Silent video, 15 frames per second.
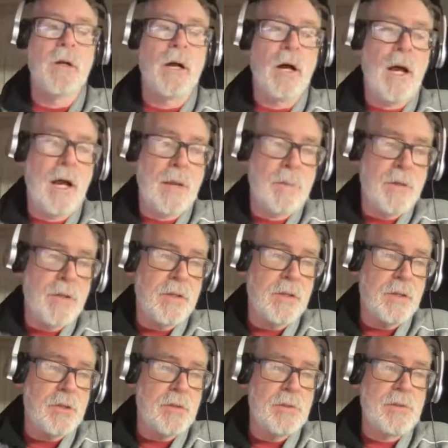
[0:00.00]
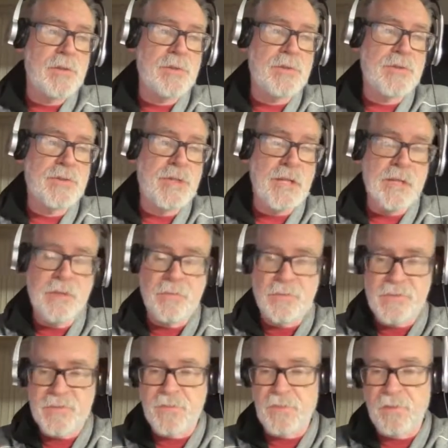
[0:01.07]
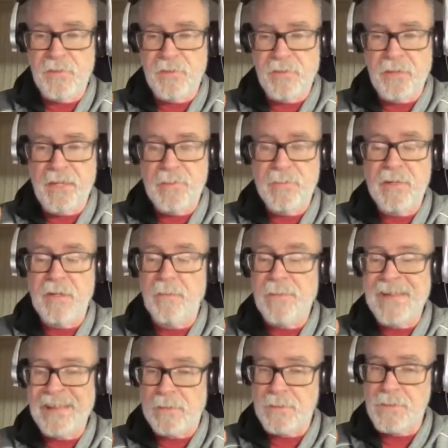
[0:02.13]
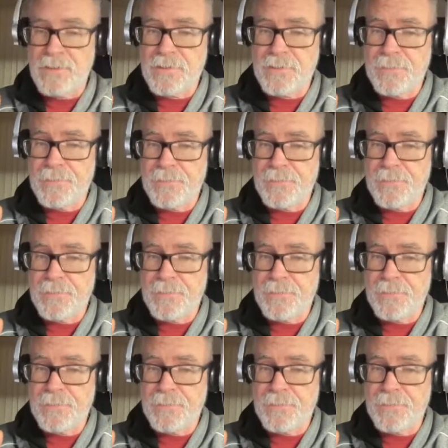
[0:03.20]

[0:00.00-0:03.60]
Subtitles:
to use either Fistful of Lead Bigger Battles.